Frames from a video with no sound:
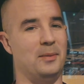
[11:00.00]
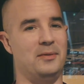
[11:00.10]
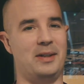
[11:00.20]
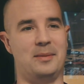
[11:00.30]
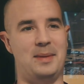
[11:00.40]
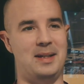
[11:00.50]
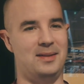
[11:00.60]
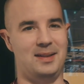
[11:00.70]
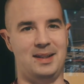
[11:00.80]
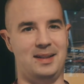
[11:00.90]
wouldn't recommend
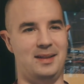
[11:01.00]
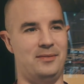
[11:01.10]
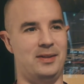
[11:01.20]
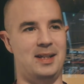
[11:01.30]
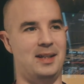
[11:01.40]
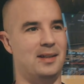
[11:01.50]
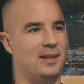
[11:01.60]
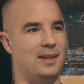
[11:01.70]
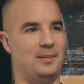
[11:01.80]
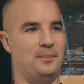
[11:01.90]
doing that every day.
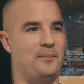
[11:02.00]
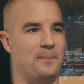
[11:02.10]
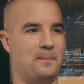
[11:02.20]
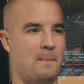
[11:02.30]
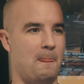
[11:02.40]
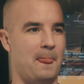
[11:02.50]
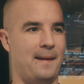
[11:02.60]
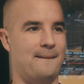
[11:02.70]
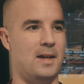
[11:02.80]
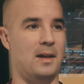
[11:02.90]
I
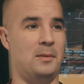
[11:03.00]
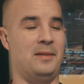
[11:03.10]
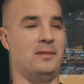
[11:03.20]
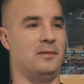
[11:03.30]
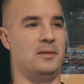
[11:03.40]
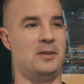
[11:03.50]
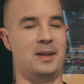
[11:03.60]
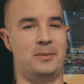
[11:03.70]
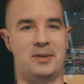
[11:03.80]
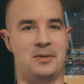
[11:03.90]
wouldn't even do
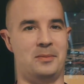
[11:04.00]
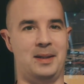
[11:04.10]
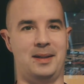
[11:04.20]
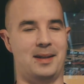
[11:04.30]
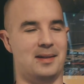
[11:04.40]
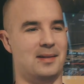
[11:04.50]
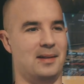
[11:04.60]
that once a week. That's